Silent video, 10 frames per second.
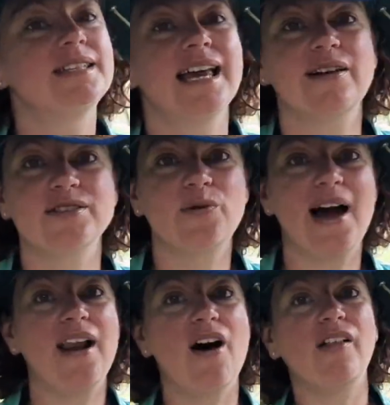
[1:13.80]
sounds
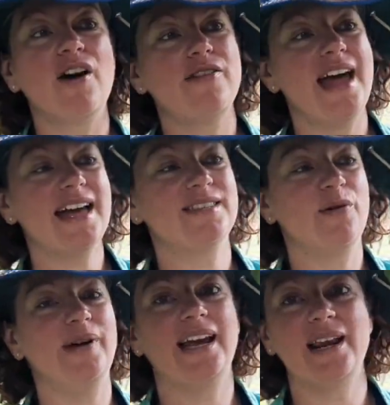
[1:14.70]
quite hollow there,
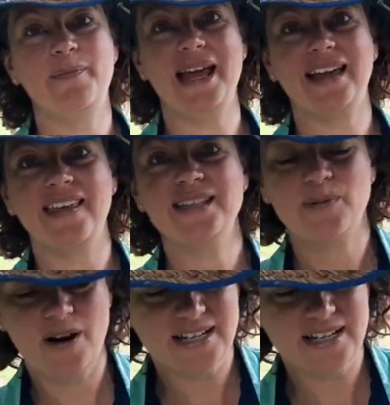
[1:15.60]
so we're going to pick this